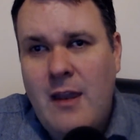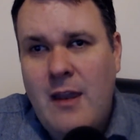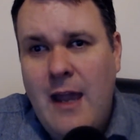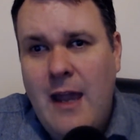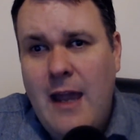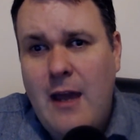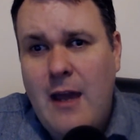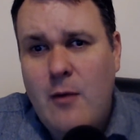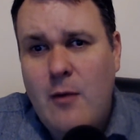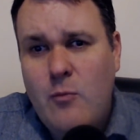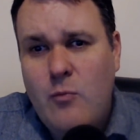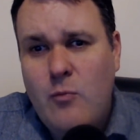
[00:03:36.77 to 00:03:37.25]

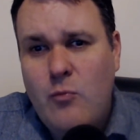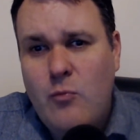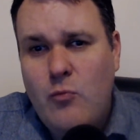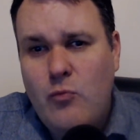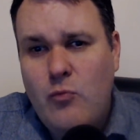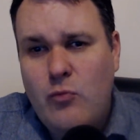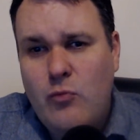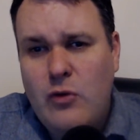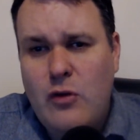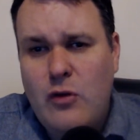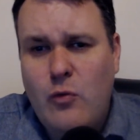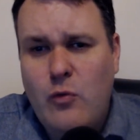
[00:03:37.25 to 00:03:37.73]

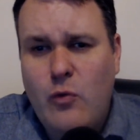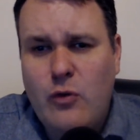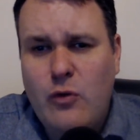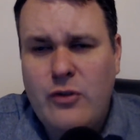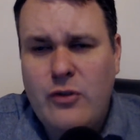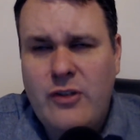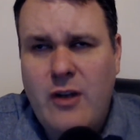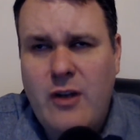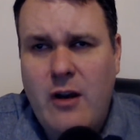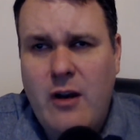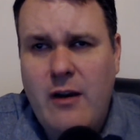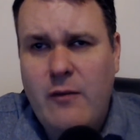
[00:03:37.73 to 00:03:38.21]
You will
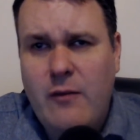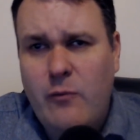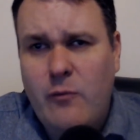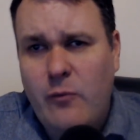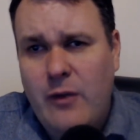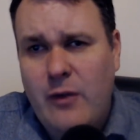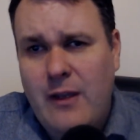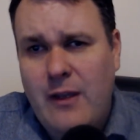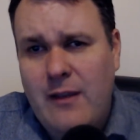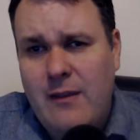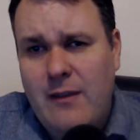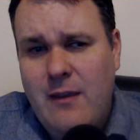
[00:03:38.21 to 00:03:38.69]
start
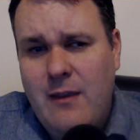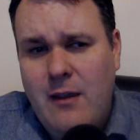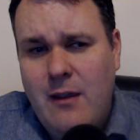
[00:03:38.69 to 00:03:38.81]
with